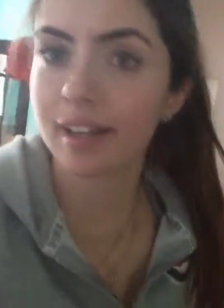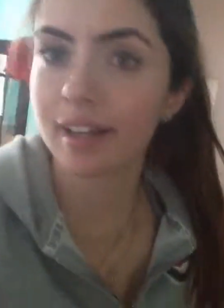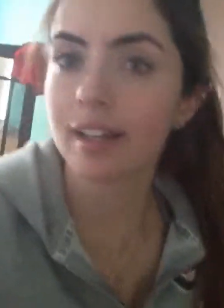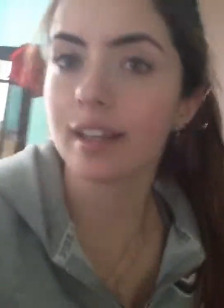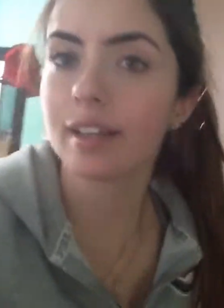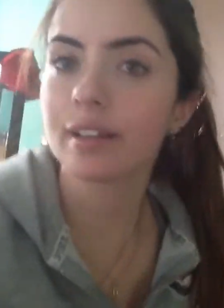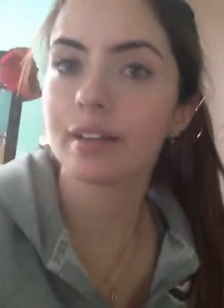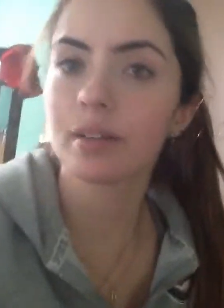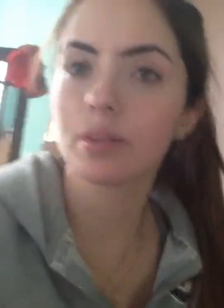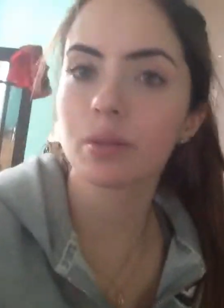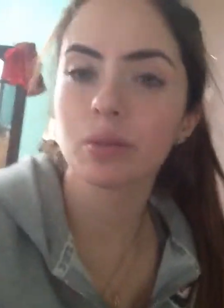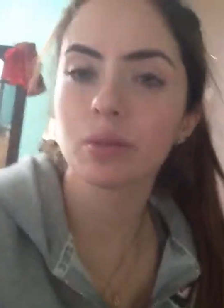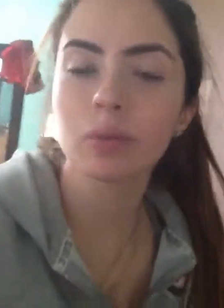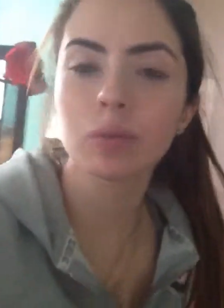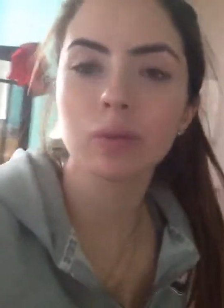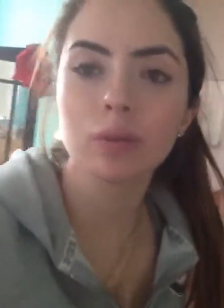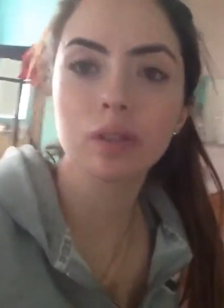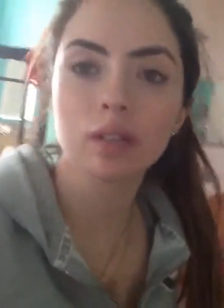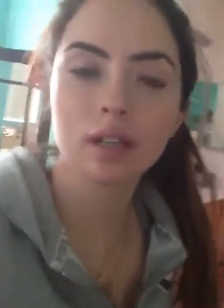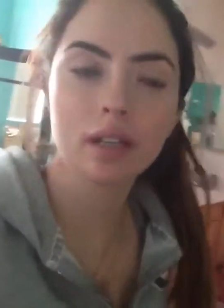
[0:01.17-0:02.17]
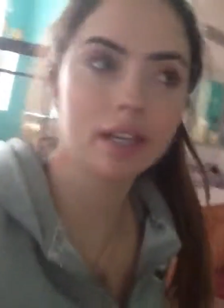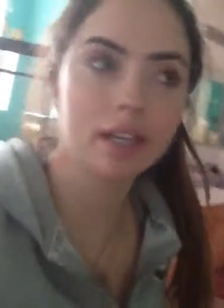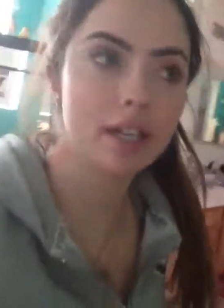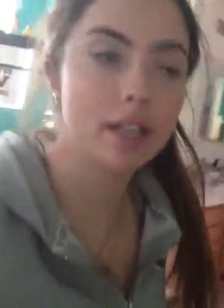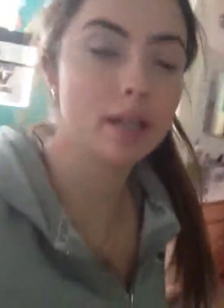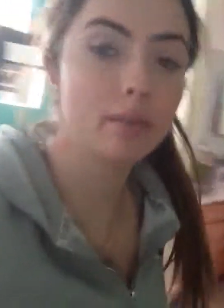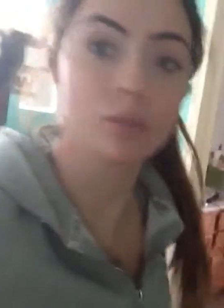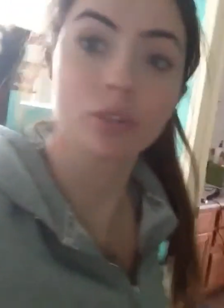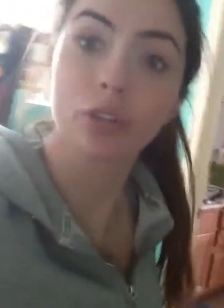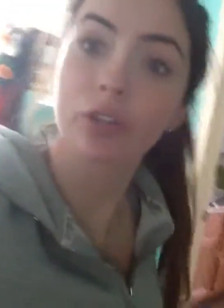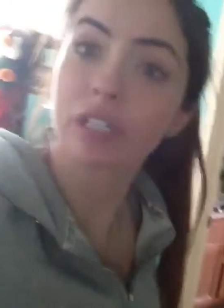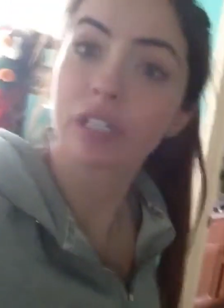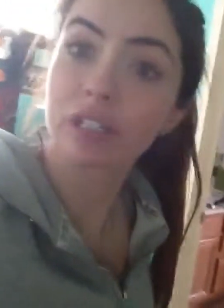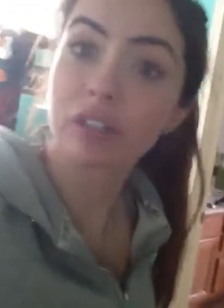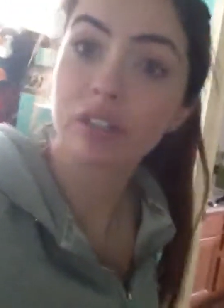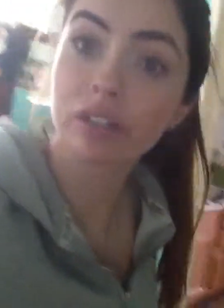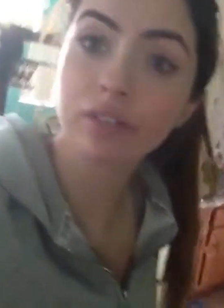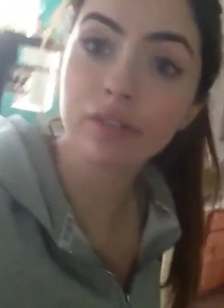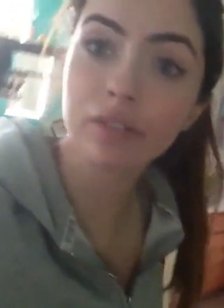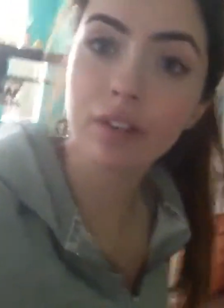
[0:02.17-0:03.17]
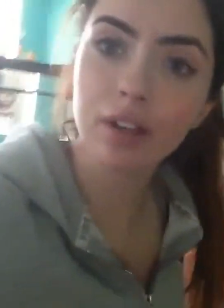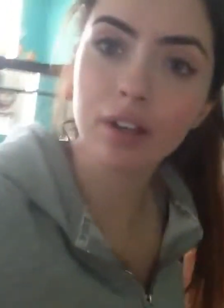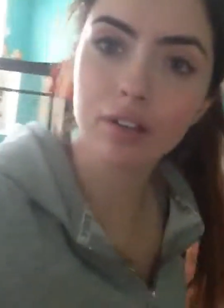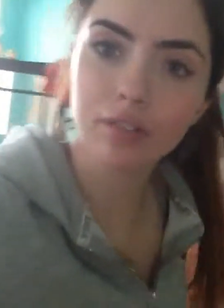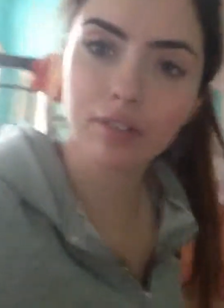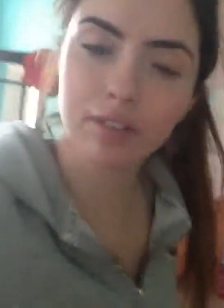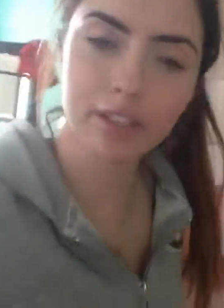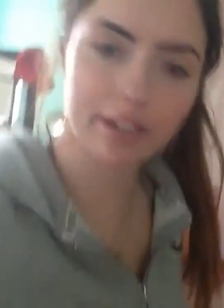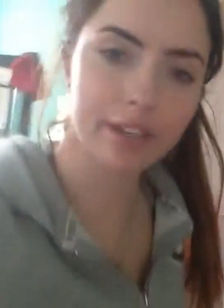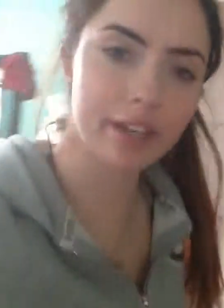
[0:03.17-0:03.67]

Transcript: Hello, and I'm starting out the vlog for the